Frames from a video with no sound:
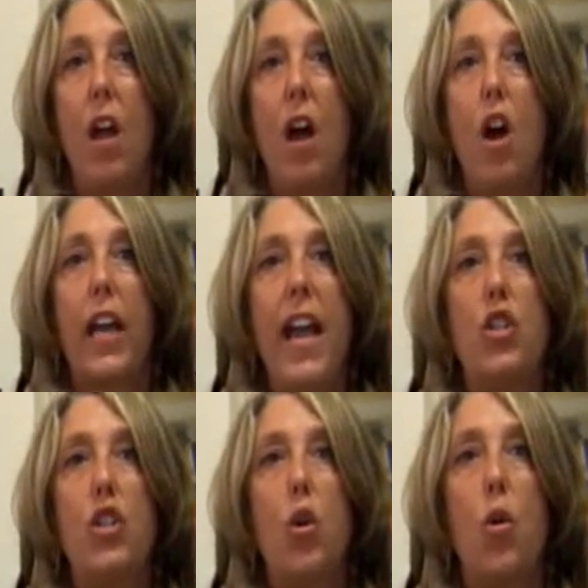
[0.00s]
King
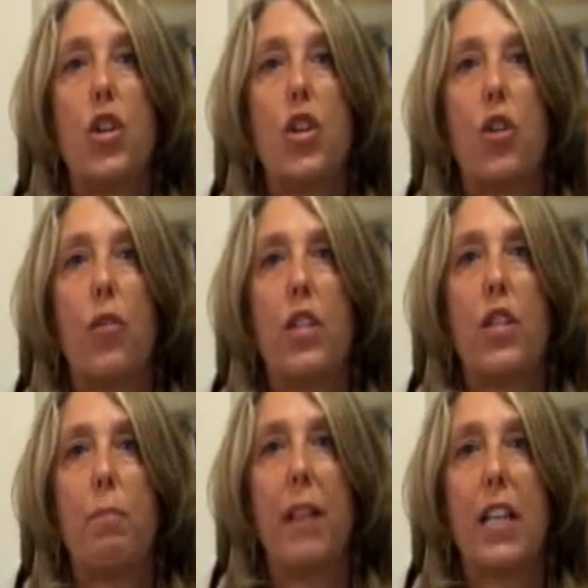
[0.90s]
George agrees
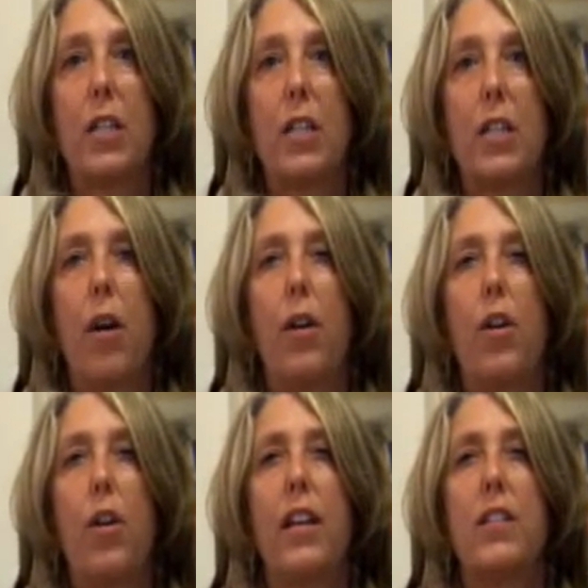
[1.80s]
with Blacksburg. Your
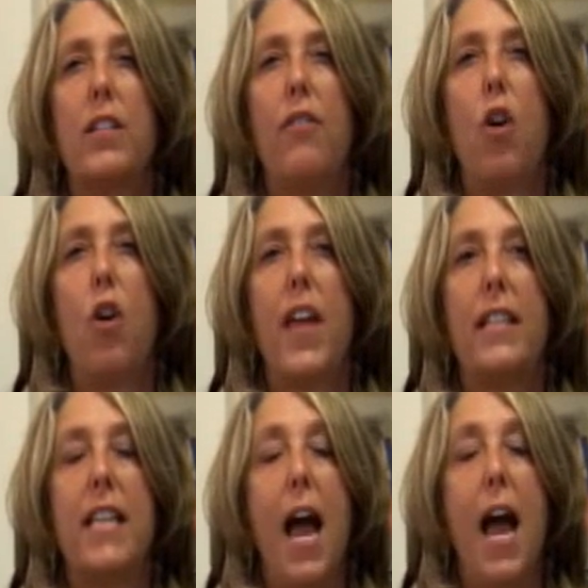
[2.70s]
listing of all the
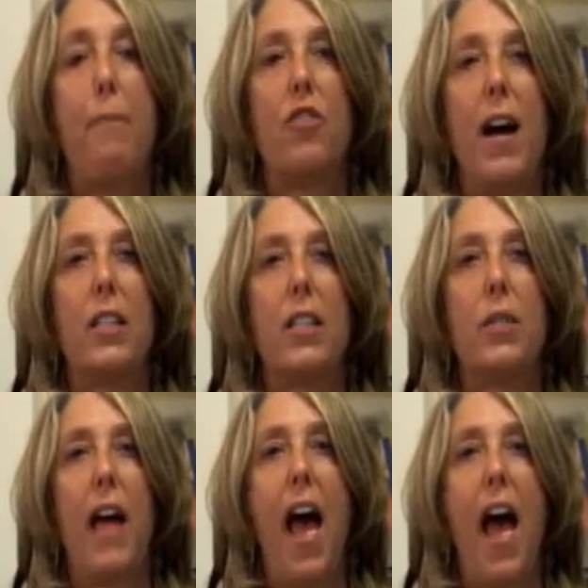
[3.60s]
examples of
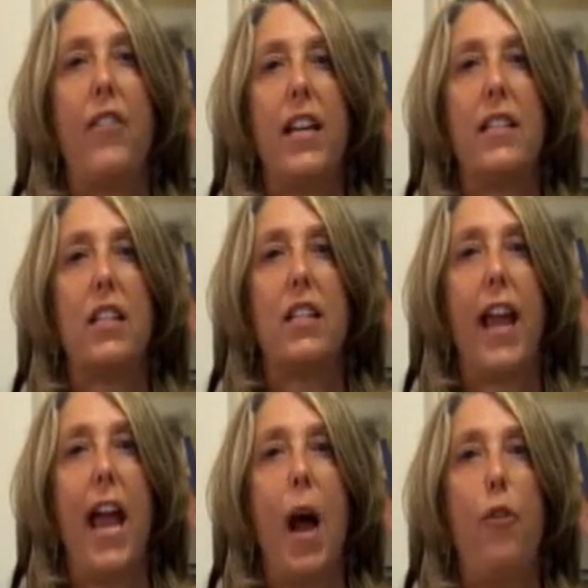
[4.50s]
possible evidence is very
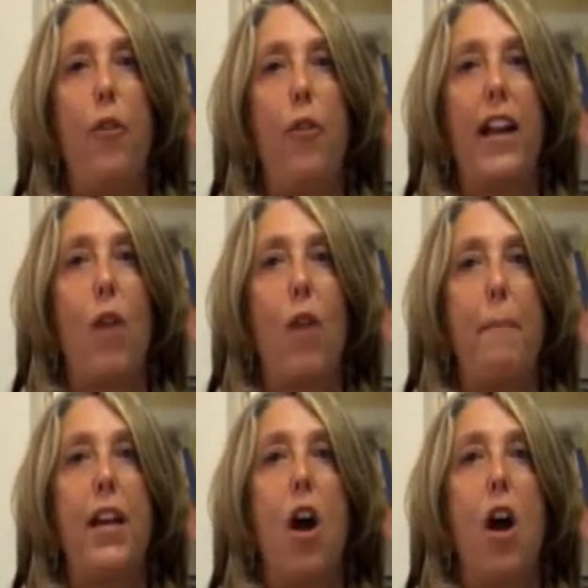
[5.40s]
helpful in
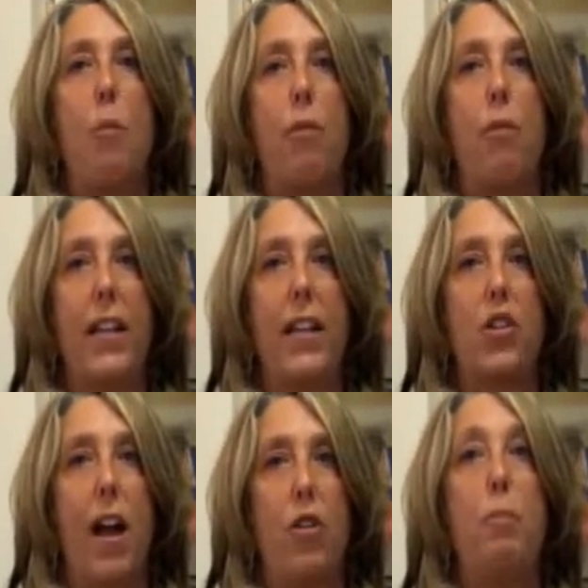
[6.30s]
wrapping our brains
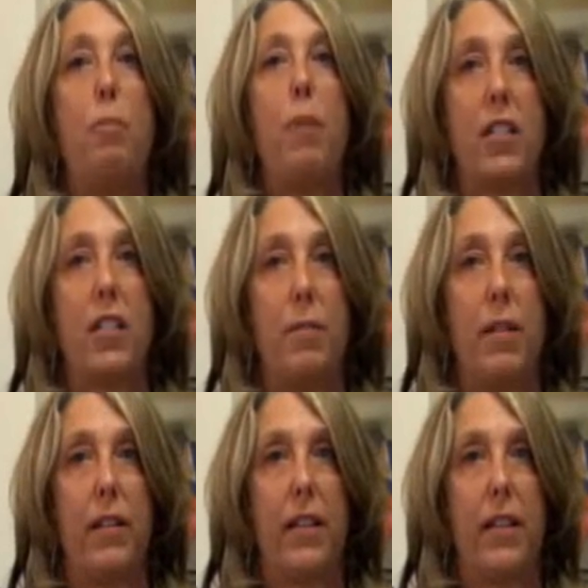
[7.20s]
around new
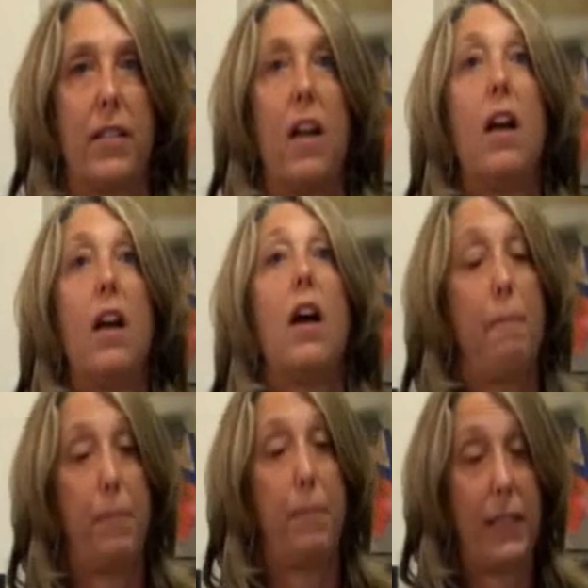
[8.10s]
possibilities. I'm
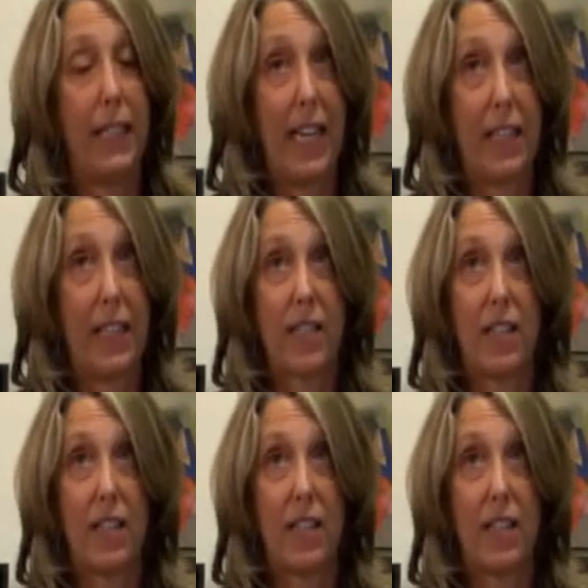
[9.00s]
pleased.